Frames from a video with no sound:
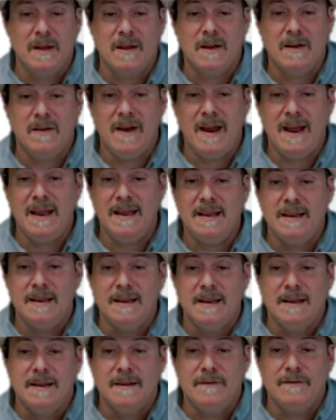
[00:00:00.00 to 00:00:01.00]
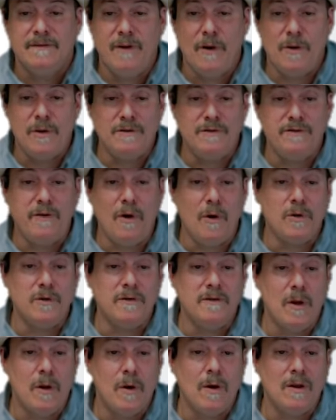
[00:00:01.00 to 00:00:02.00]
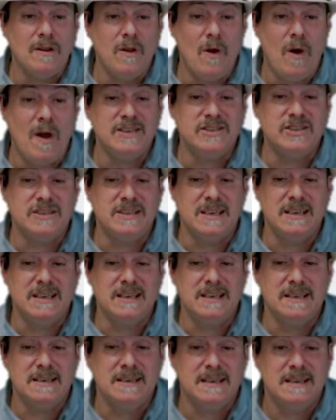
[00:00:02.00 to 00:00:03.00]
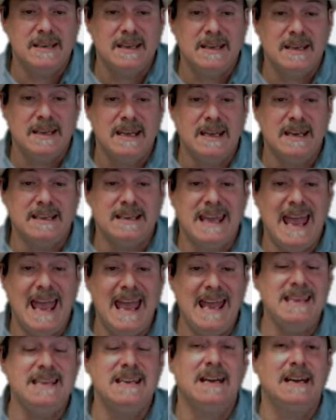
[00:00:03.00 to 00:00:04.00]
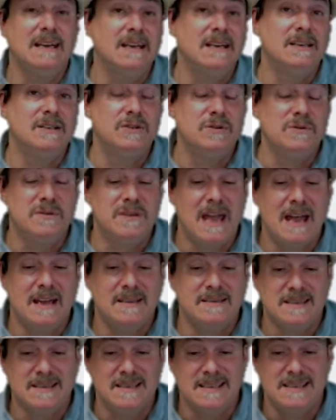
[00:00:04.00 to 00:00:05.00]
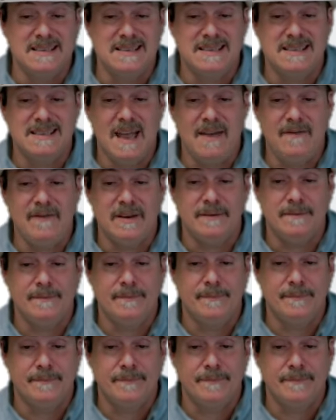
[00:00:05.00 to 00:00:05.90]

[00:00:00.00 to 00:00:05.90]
all right. Vodafone launched it in Kenya in 2007.